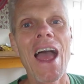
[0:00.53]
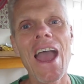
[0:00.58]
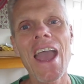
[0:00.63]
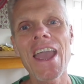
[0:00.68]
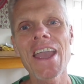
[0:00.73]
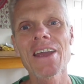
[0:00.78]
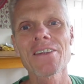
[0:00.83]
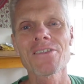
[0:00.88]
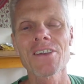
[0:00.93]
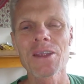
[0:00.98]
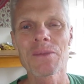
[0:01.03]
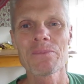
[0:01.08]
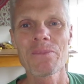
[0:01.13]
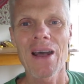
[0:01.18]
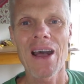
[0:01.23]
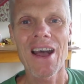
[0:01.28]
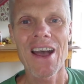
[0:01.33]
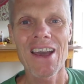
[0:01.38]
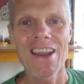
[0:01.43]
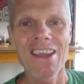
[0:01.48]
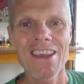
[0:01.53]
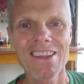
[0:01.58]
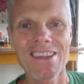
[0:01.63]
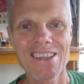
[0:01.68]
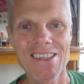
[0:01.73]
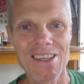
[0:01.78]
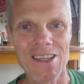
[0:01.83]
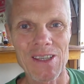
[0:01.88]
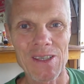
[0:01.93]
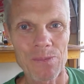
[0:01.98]
Hey everybody,
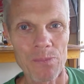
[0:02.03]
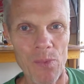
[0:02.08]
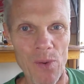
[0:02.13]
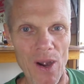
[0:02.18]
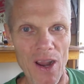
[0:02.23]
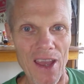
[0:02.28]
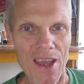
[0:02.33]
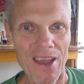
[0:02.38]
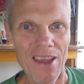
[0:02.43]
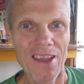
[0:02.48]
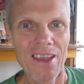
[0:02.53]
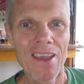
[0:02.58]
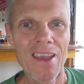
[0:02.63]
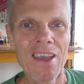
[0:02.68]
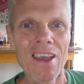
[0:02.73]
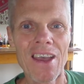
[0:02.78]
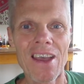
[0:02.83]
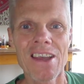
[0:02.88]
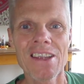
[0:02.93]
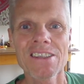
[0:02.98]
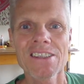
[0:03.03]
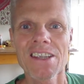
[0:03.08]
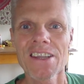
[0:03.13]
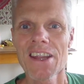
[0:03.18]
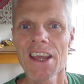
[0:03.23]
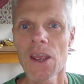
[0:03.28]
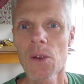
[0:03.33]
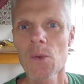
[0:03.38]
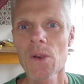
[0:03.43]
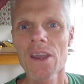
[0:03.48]
this is Brett, and
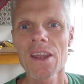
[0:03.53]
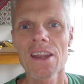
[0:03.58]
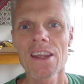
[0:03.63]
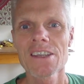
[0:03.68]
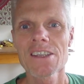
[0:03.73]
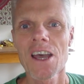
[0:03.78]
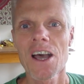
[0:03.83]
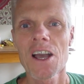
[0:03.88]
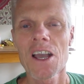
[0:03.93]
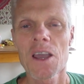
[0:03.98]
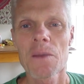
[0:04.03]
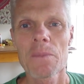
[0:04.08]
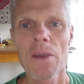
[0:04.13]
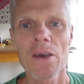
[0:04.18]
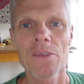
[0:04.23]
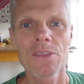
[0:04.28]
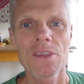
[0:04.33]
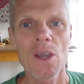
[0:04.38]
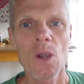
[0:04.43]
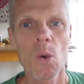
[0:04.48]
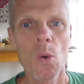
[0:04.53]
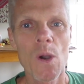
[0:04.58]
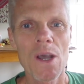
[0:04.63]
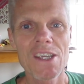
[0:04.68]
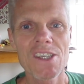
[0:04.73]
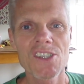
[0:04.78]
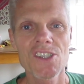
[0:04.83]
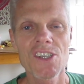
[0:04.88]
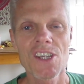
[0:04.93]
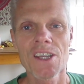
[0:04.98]
today we're going to talk about the
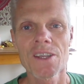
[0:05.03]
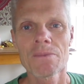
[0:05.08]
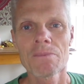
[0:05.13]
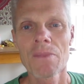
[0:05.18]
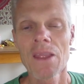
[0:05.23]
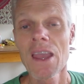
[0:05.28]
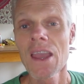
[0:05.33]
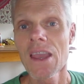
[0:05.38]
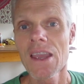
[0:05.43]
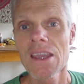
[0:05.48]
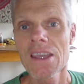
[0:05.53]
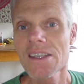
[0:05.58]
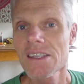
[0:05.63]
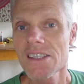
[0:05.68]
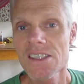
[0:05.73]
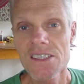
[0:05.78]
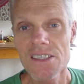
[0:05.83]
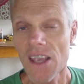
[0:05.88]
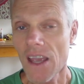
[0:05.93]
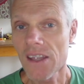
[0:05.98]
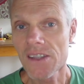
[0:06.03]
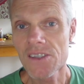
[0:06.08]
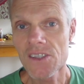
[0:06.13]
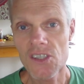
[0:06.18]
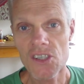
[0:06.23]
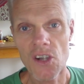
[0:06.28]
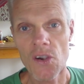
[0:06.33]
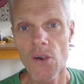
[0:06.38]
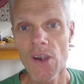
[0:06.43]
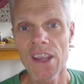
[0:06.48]
question, is
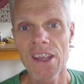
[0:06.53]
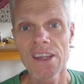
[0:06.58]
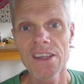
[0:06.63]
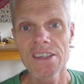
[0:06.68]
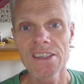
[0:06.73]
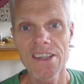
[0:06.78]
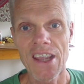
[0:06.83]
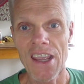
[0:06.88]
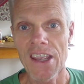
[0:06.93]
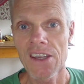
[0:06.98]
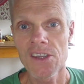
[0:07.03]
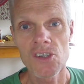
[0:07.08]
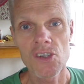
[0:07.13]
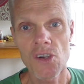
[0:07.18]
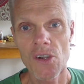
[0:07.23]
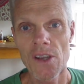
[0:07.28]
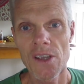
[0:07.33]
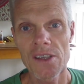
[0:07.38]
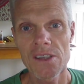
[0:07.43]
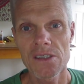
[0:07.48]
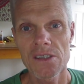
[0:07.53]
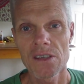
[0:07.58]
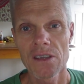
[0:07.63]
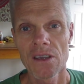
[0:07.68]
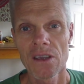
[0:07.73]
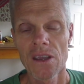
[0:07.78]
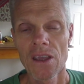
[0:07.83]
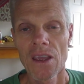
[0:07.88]
sunscreen dangerous?